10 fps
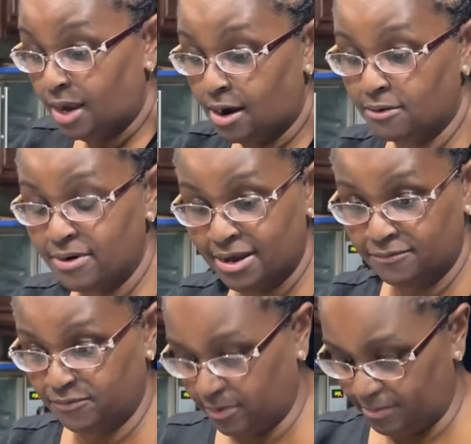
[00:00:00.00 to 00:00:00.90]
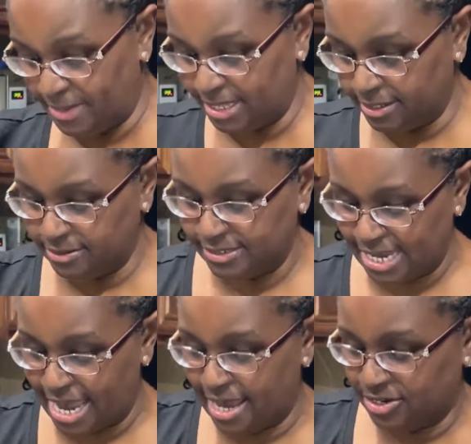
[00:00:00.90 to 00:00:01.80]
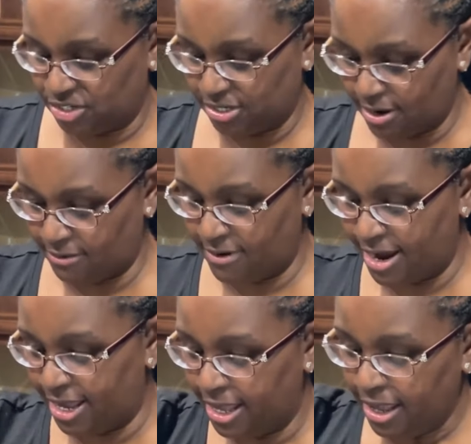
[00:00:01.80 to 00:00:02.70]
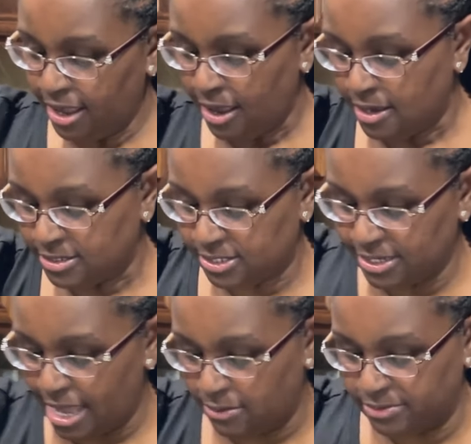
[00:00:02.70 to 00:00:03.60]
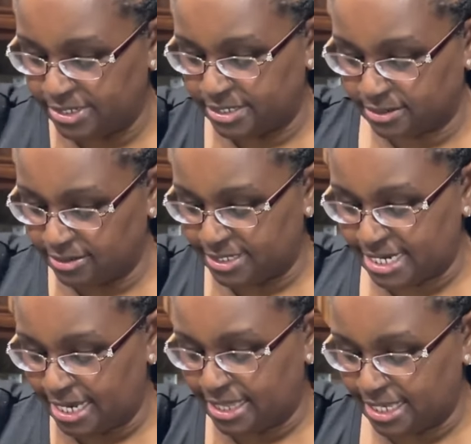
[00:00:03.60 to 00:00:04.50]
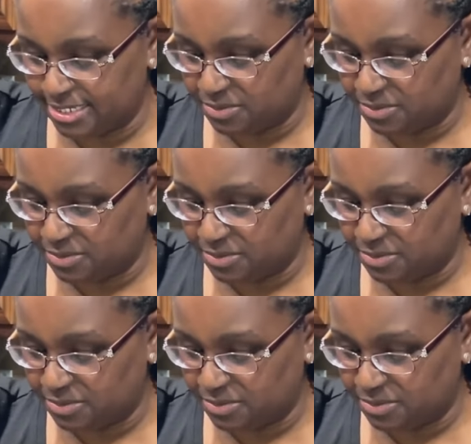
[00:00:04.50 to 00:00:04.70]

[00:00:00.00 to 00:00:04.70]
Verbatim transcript: All right. For my little dash. All right. So now we're just gonna take this